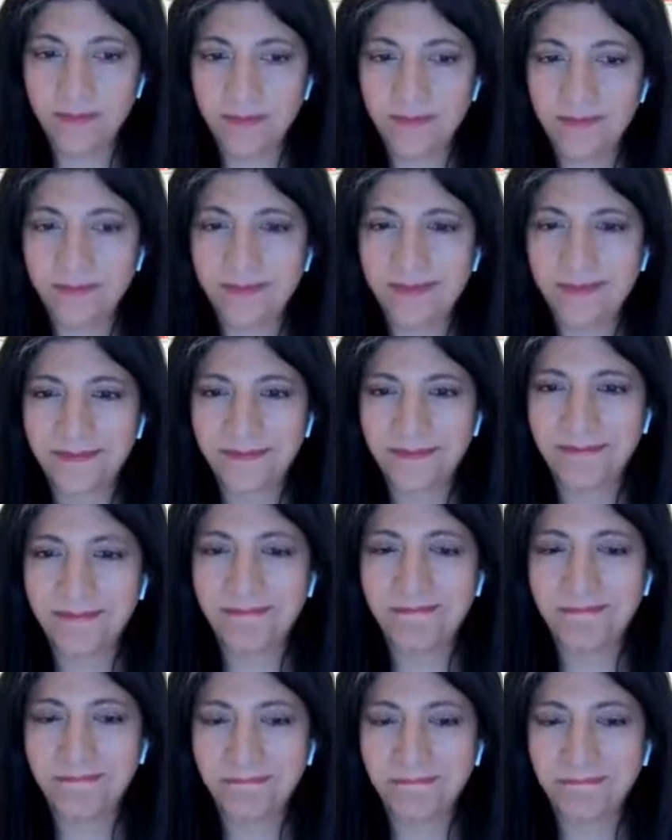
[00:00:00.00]

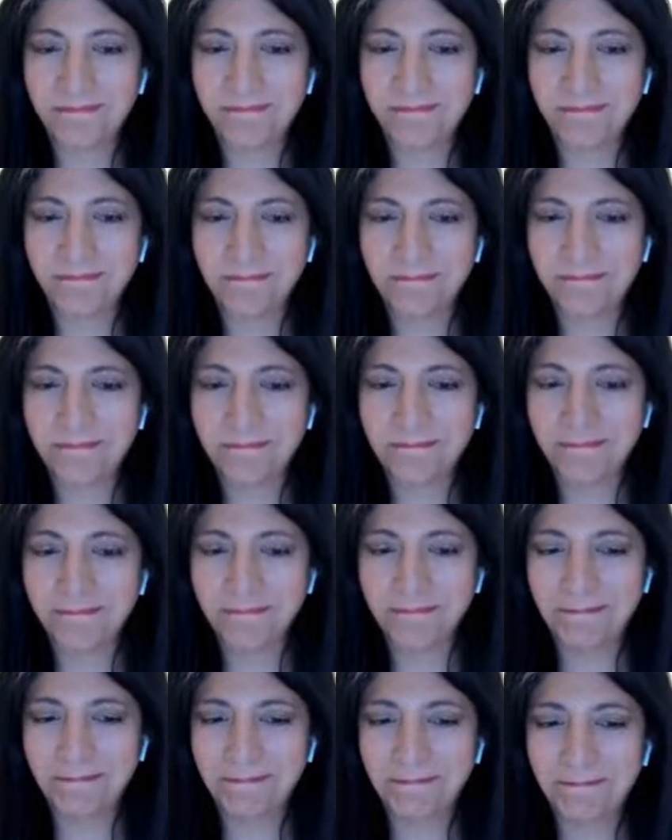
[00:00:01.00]

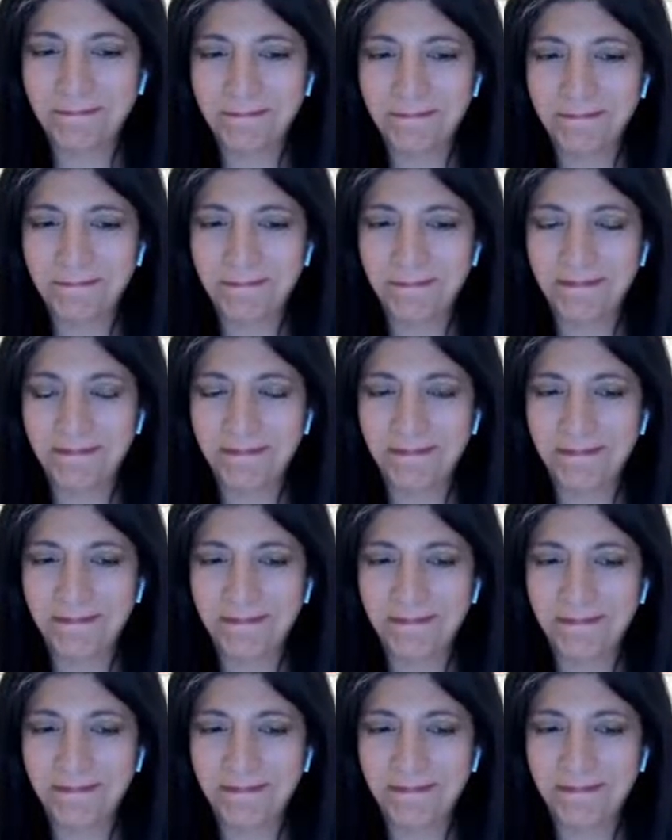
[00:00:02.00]

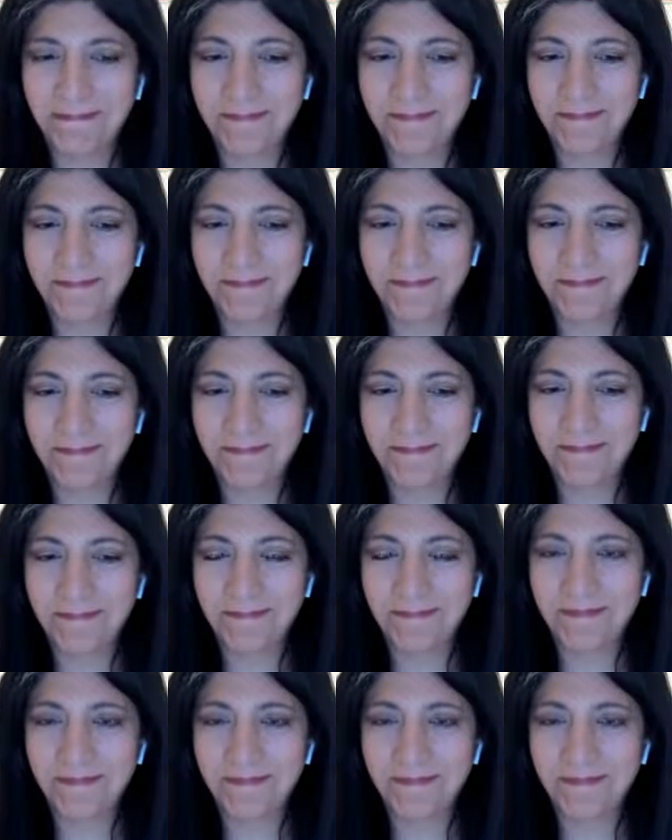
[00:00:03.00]
[no speech]